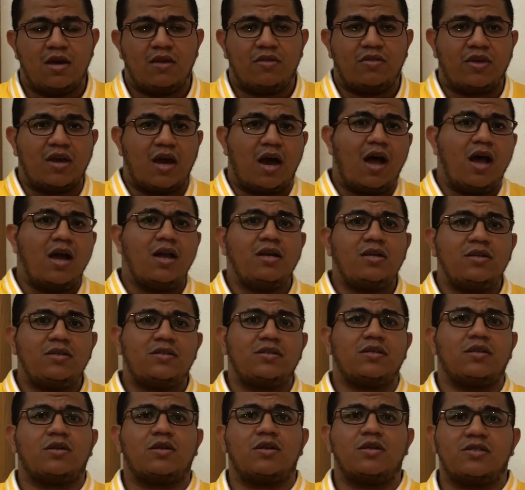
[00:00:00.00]
The
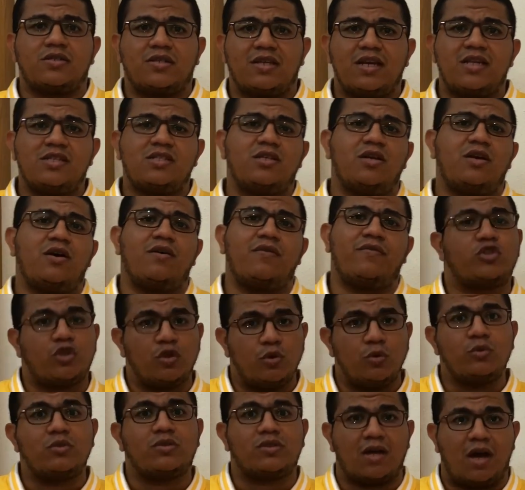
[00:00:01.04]
IELTS consists of
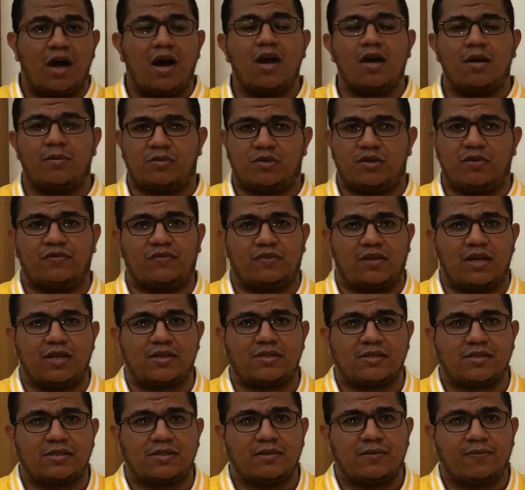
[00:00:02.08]
two types of
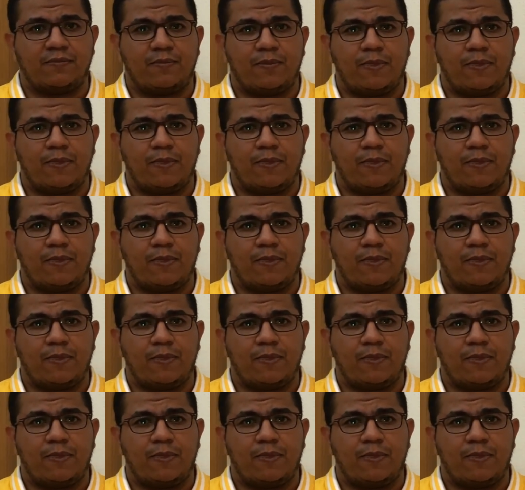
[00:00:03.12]
tests.